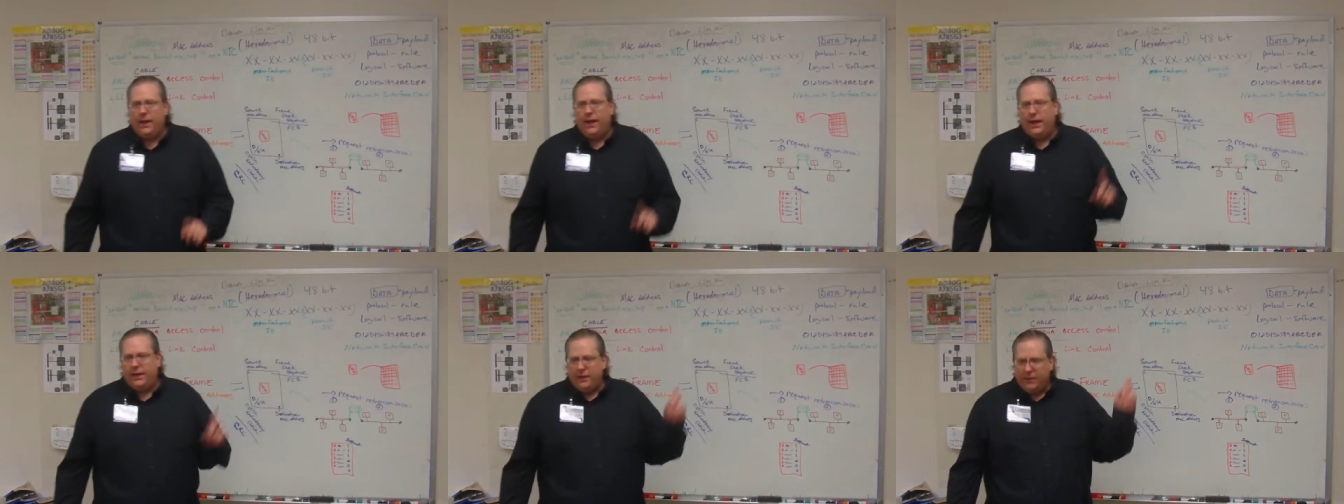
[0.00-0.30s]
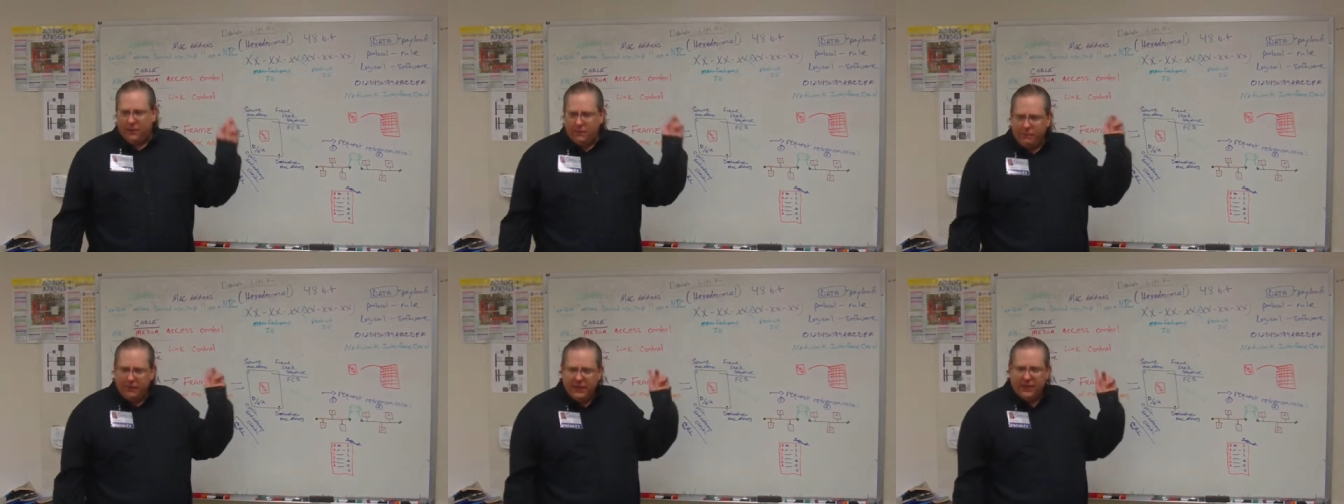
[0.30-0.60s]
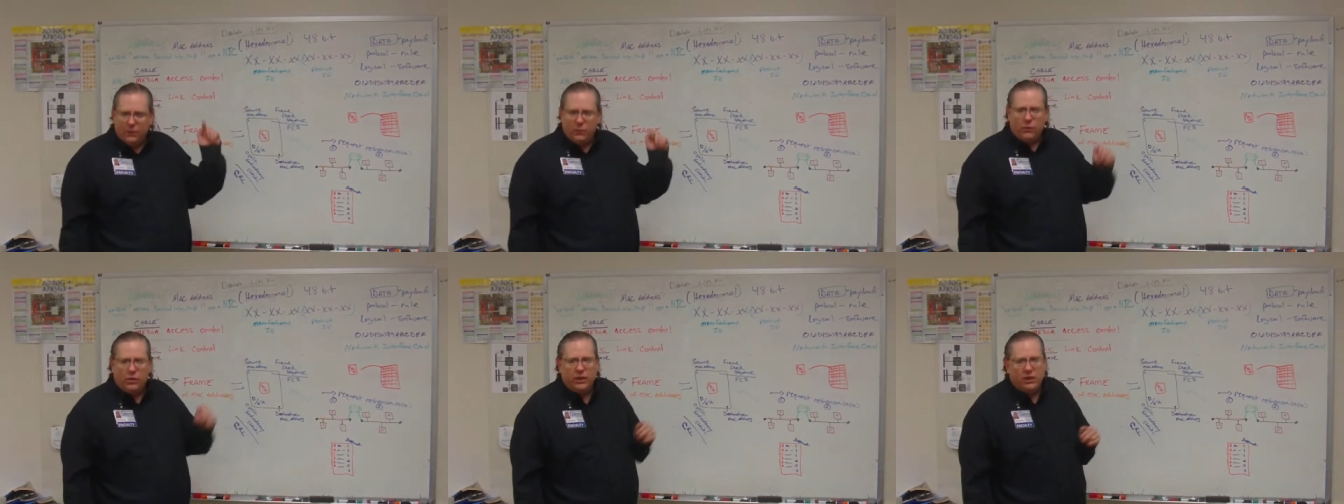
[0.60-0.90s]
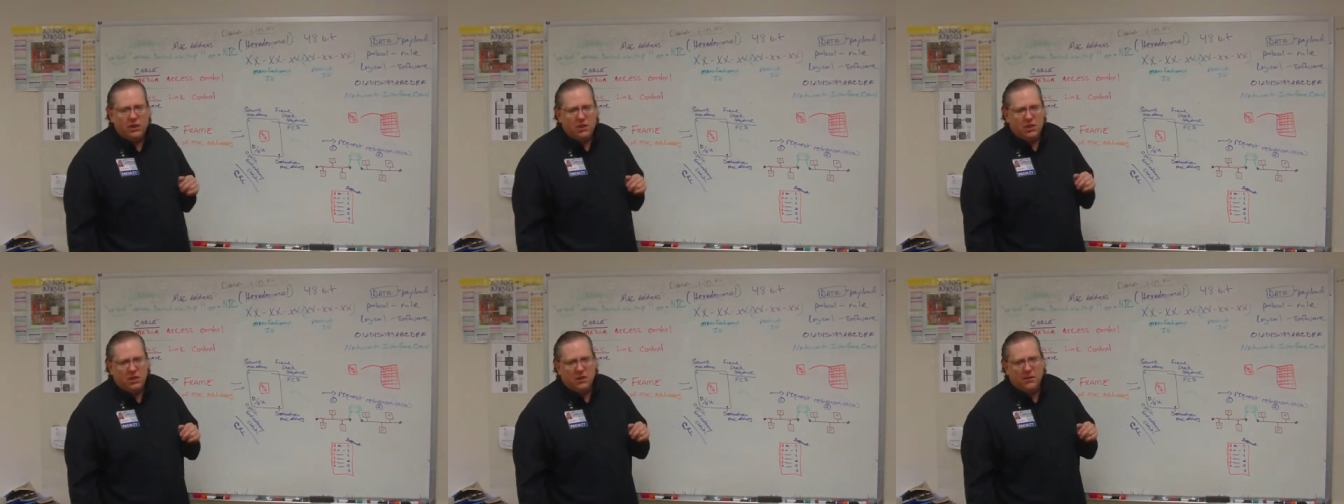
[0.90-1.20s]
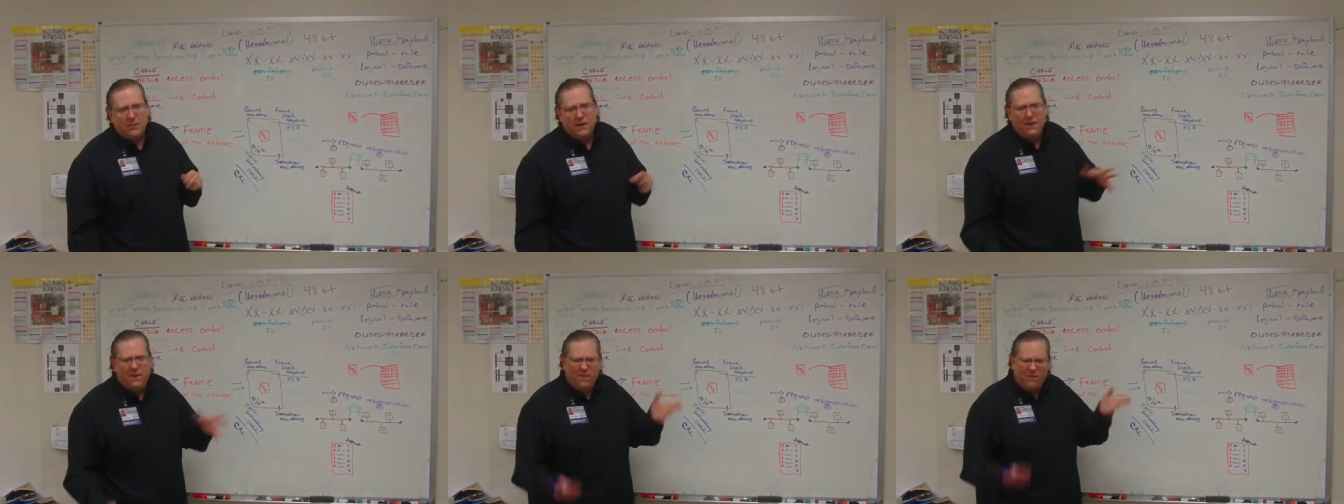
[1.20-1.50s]
And in a minute, we're going to
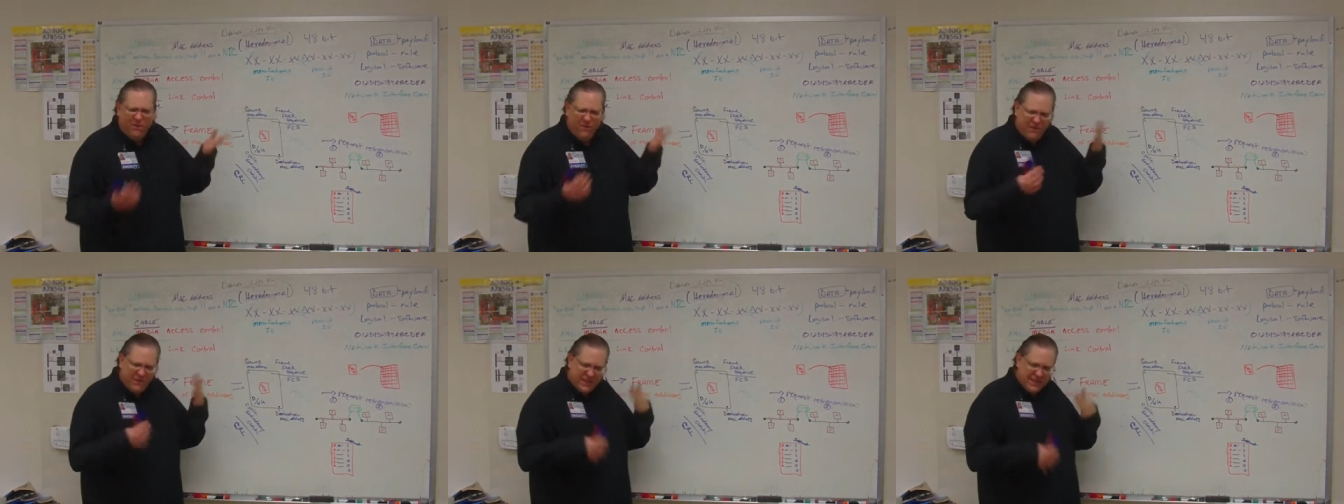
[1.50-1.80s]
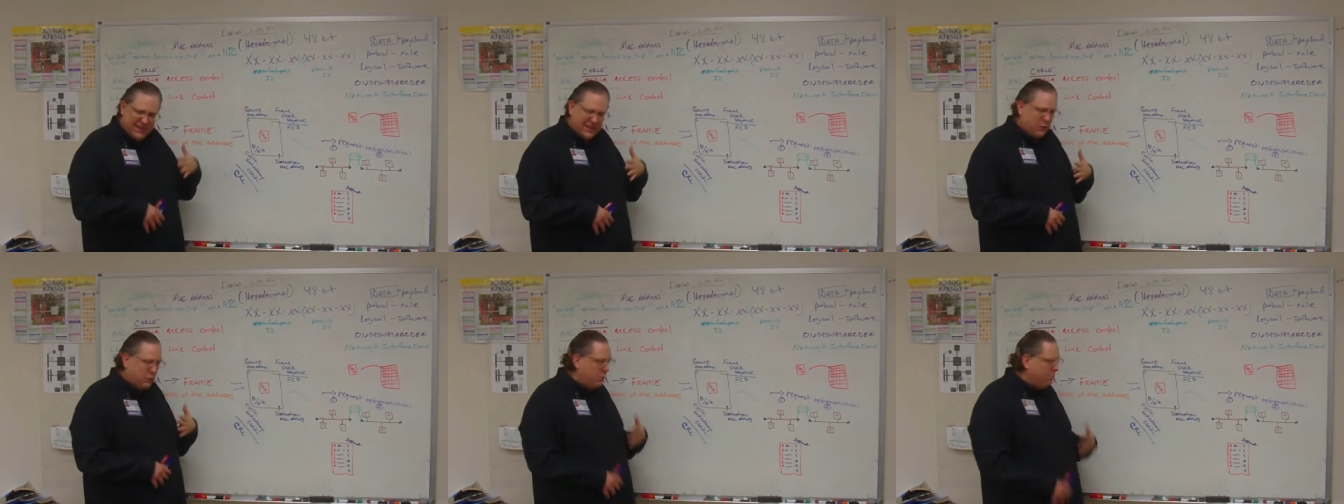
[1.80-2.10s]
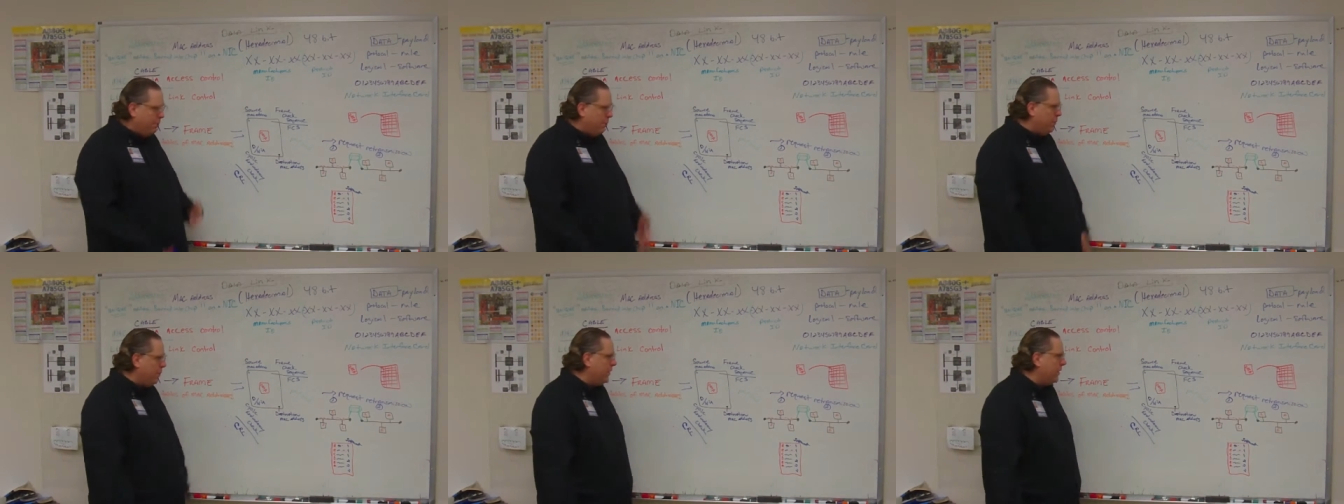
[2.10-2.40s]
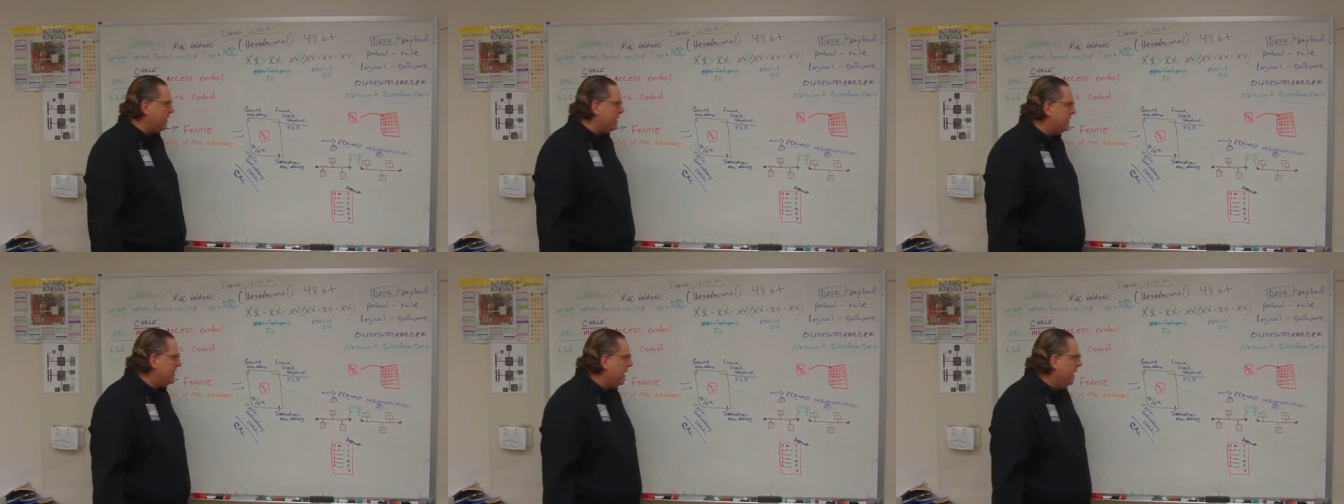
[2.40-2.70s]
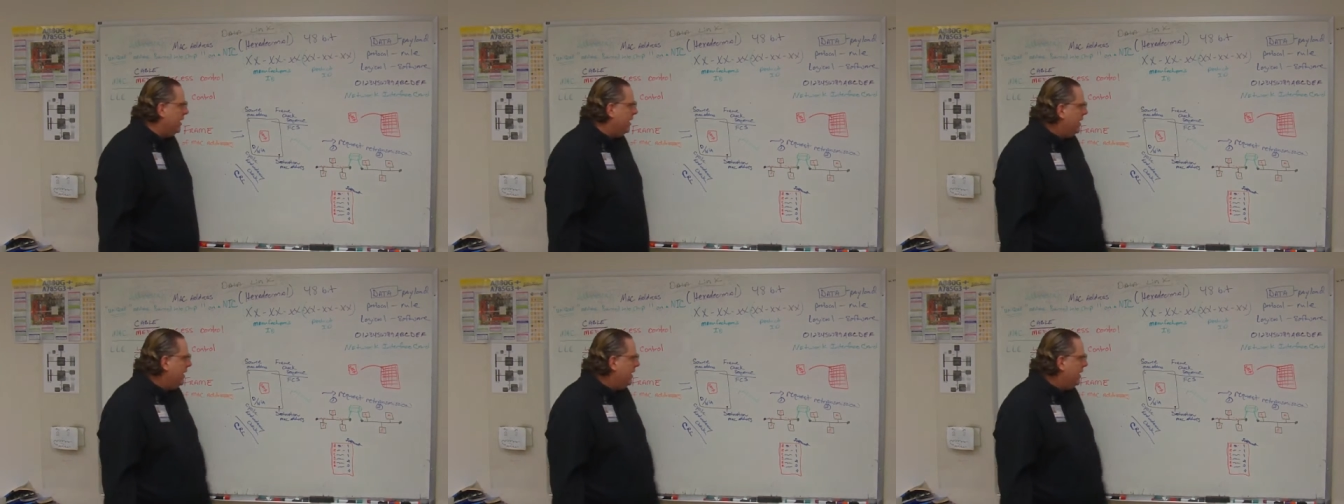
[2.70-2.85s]
talk about physical ports.